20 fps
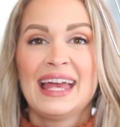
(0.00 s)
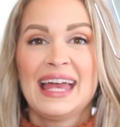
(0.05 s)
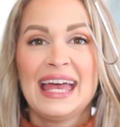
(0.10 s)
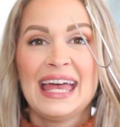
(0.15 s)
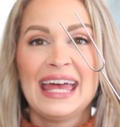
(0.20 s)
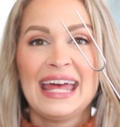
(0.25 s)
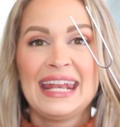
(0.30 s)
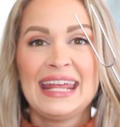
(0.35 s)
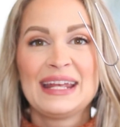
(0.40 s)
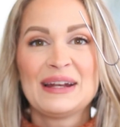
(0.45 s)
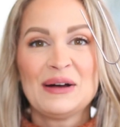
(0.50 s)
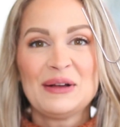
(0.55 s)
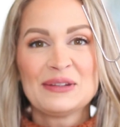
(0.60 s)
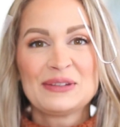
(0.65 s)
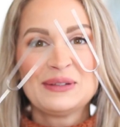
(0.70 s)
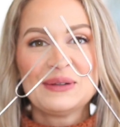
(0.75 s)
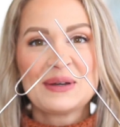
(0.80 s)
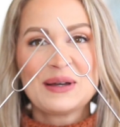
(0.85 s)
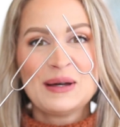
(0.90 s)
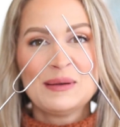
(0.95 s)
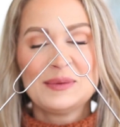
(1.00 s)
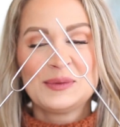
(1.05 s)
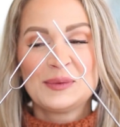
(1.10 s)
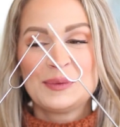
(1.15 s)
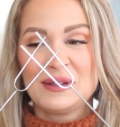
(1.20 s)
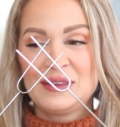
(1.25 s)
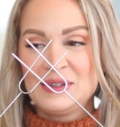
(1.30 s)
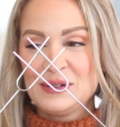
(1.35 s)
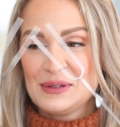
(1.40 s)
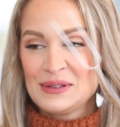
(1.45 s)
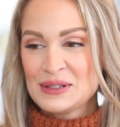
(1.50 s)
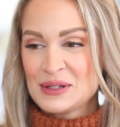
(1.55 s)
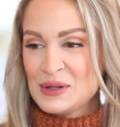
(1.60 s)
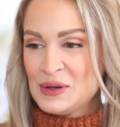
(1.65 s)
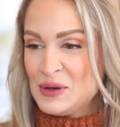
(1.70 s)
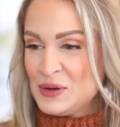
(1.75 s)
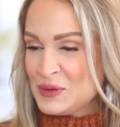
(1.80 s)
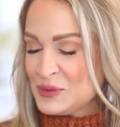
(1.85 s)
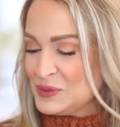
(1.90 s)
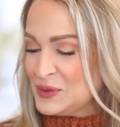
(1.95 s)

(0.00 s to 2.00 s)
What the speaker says: And it also comes with your little